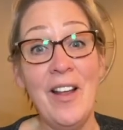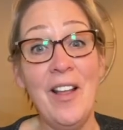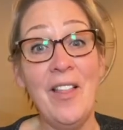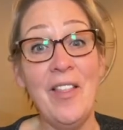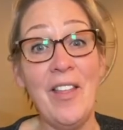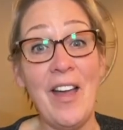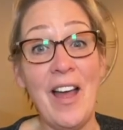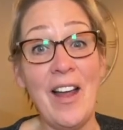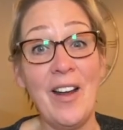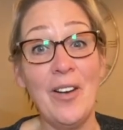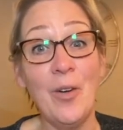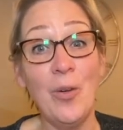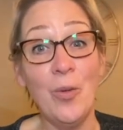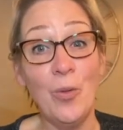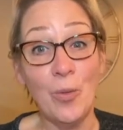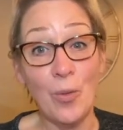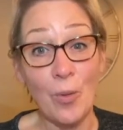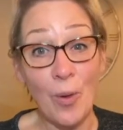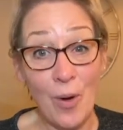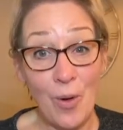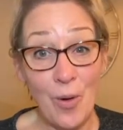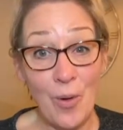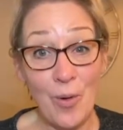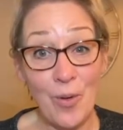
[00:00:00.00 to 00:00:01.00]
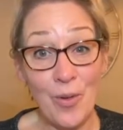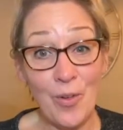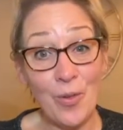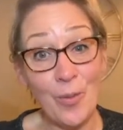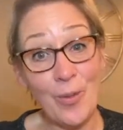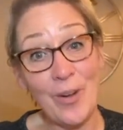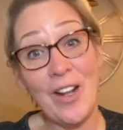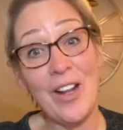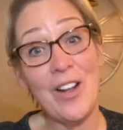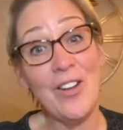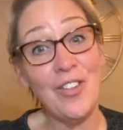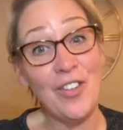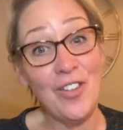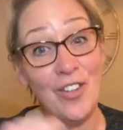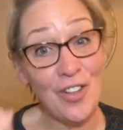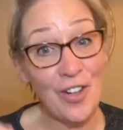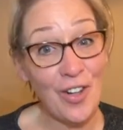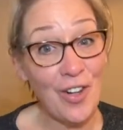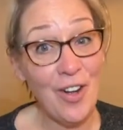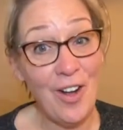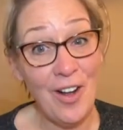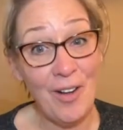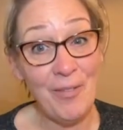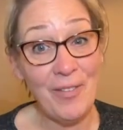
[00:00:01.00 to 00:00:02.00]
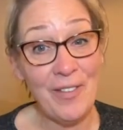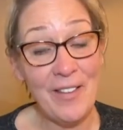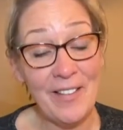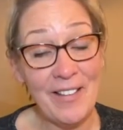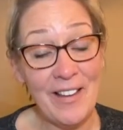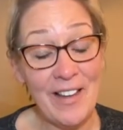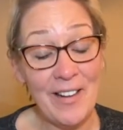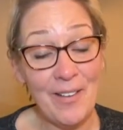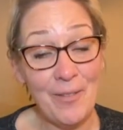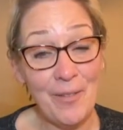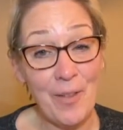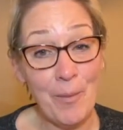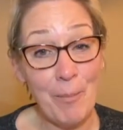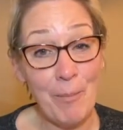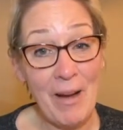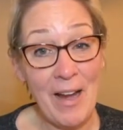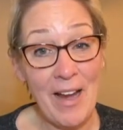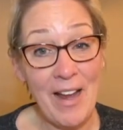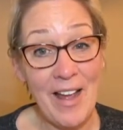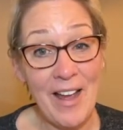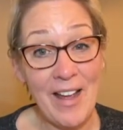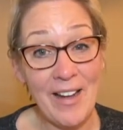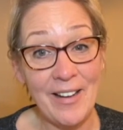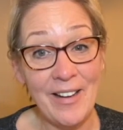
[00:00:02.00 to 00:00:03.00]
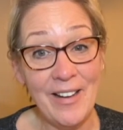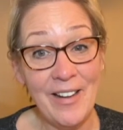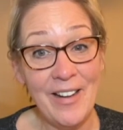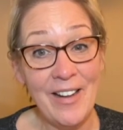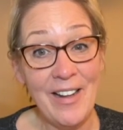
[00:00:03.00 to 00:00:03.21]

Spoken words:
that rose, when I took off the lid of the pan,